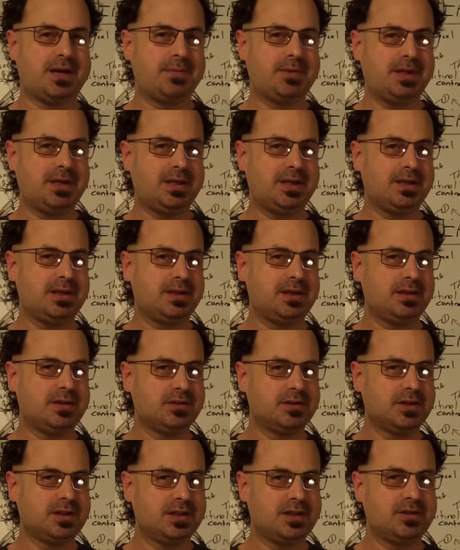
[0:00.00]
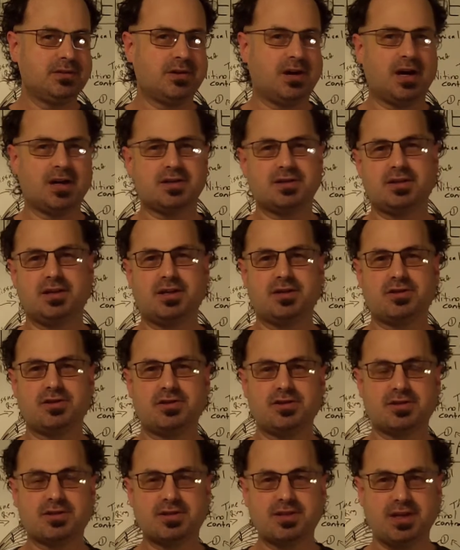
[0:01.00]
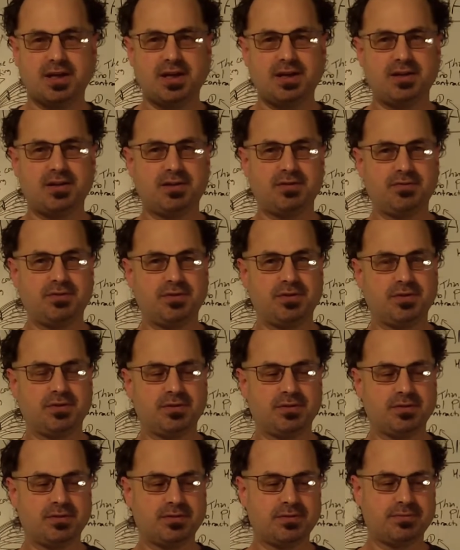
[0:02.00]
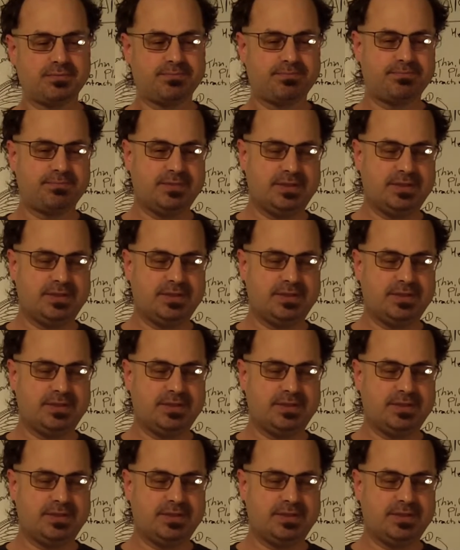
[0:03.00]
I mean, you look at your oxidation state of your